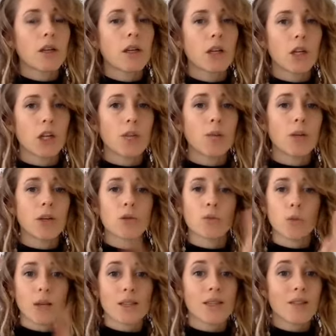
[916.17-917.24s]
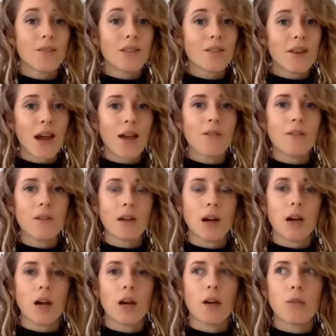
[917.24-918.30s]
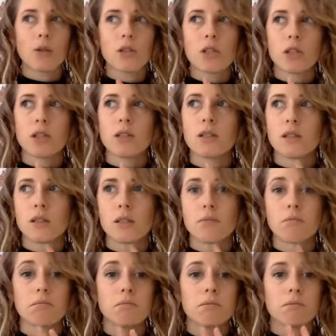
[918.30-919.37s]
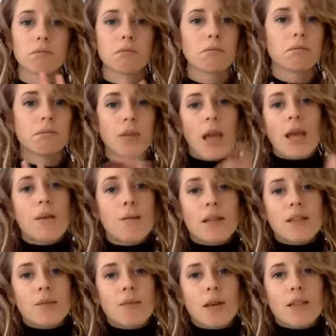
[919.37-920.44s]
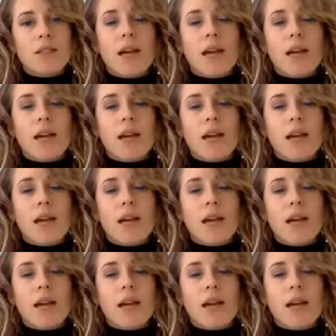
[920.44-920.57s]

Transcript: Early bird is $175, which is an amazing price.